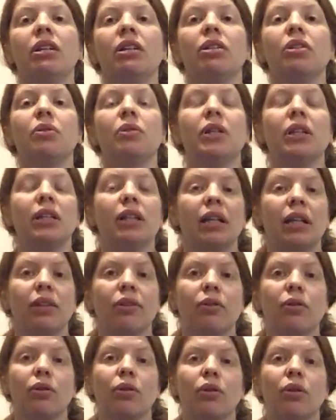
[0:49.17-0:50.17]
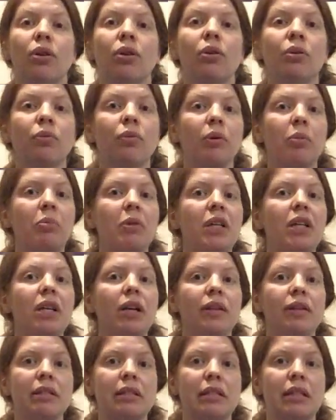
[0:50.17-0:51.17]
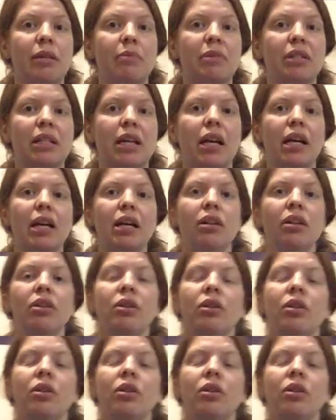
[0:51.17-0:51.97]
You can either repeat on the same side